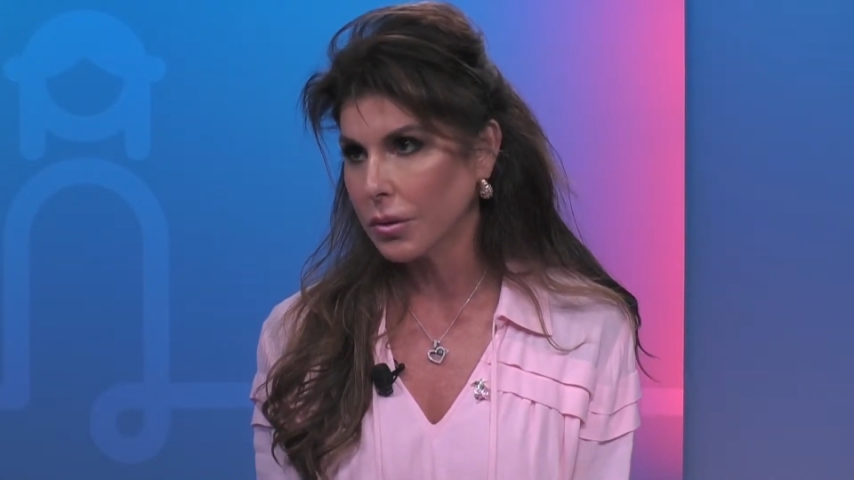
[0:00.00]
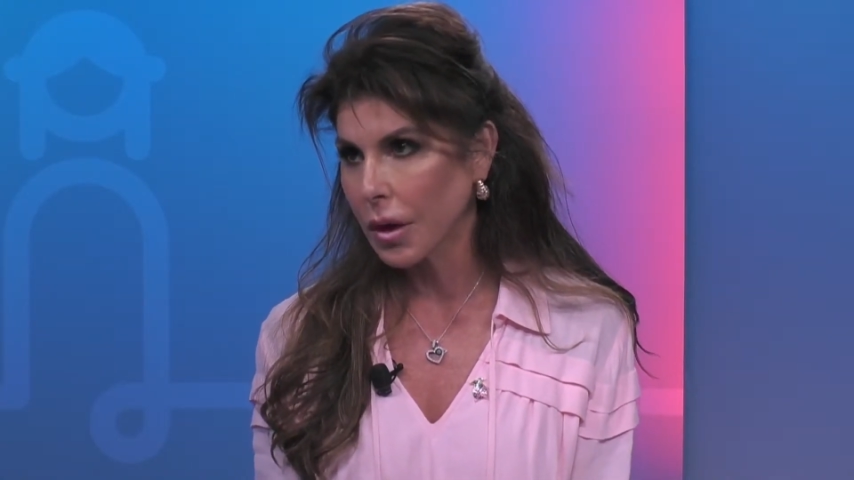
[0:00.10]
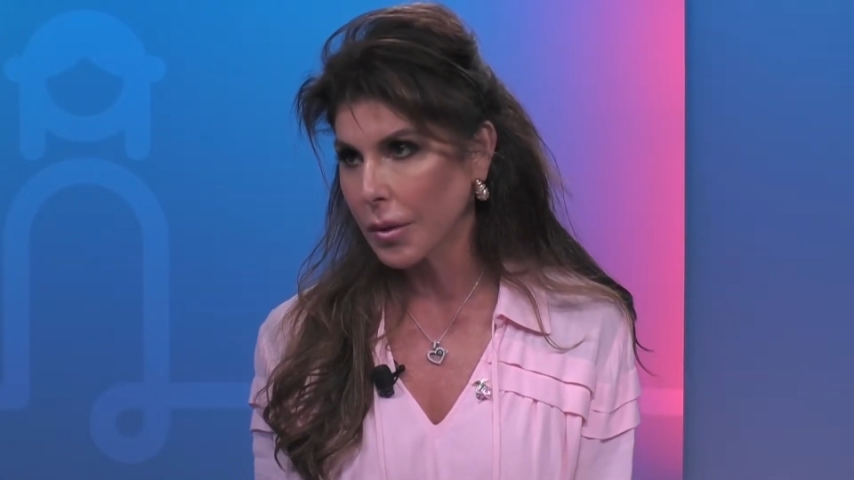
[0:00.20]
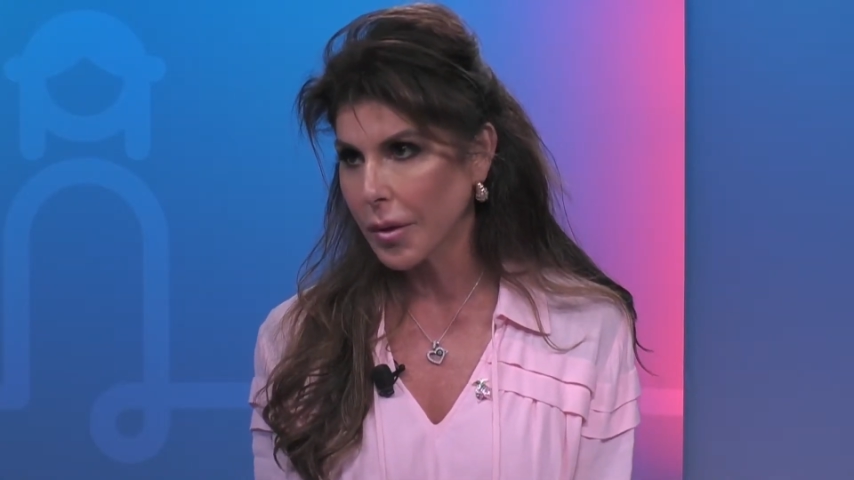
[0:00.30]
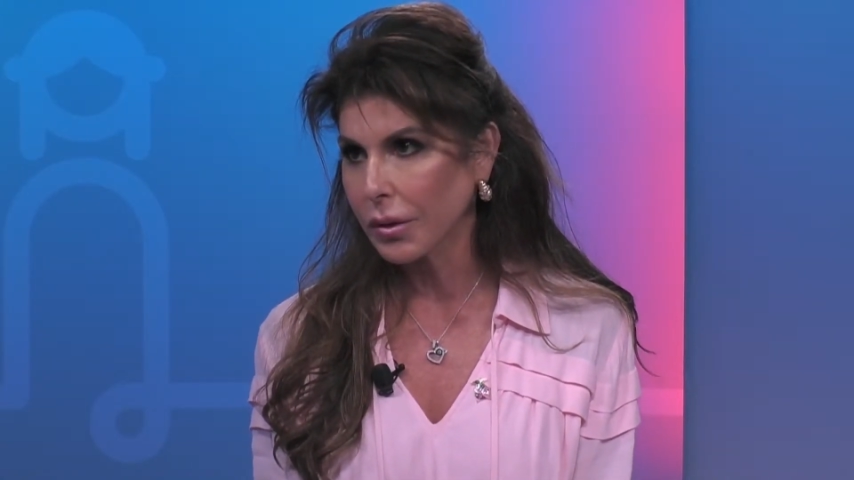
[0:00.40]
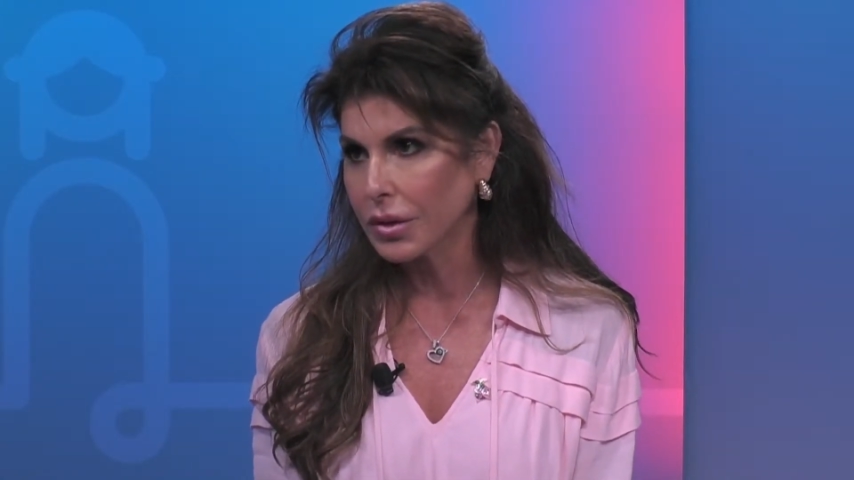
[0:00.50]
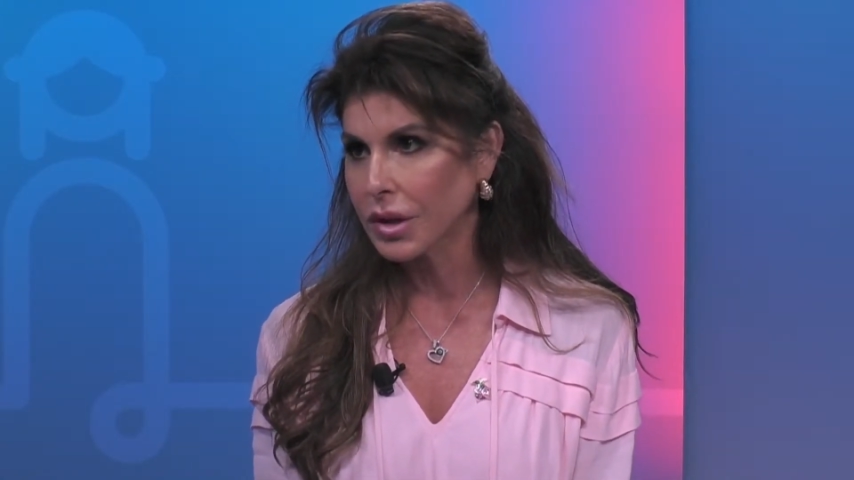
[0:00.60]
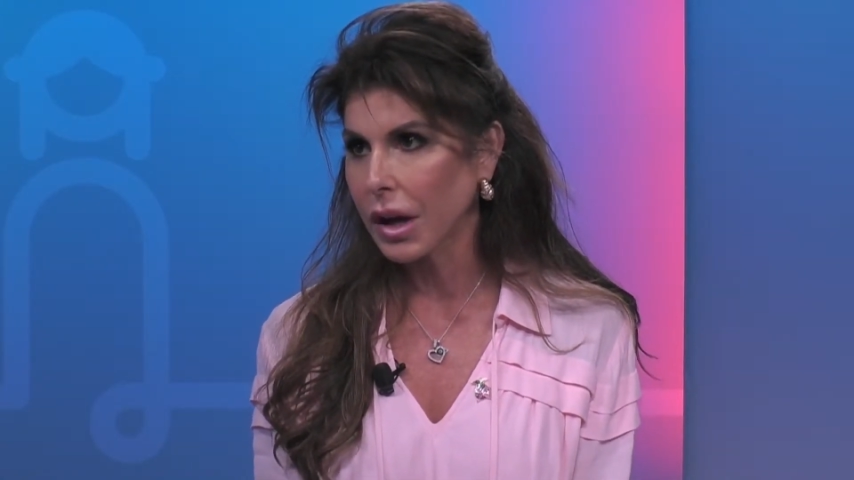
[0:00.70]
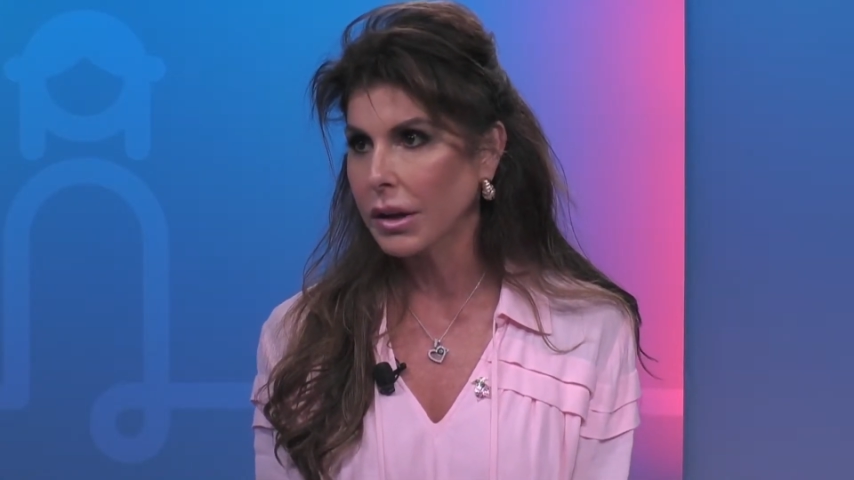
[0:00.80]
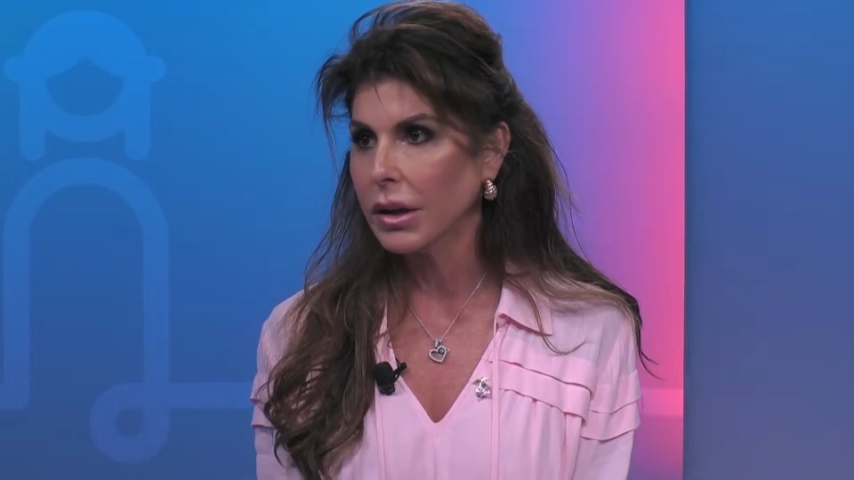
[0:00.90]
on the mother's
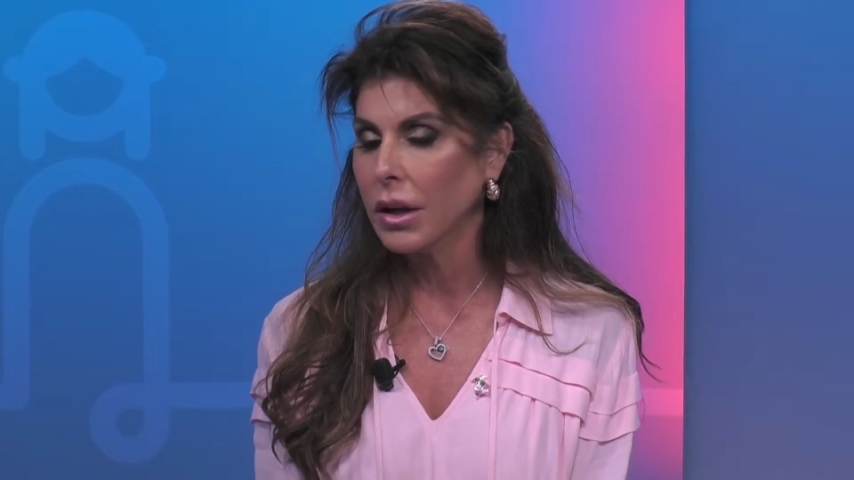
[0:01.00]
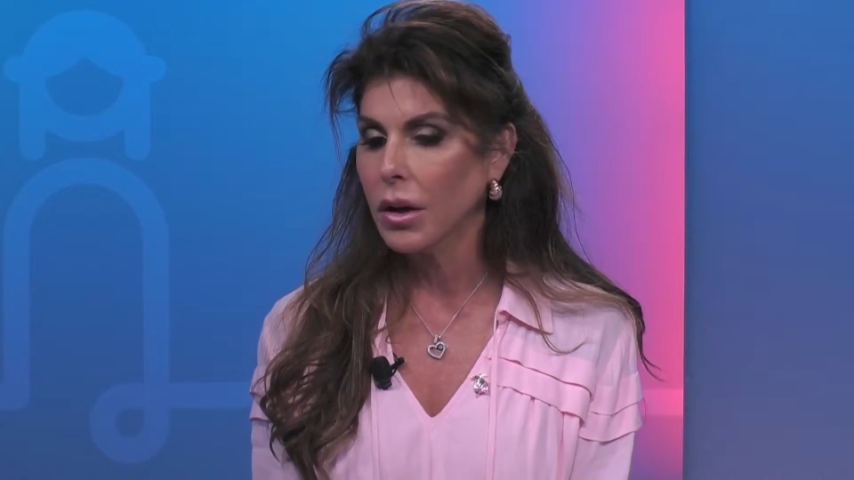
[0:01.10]
side,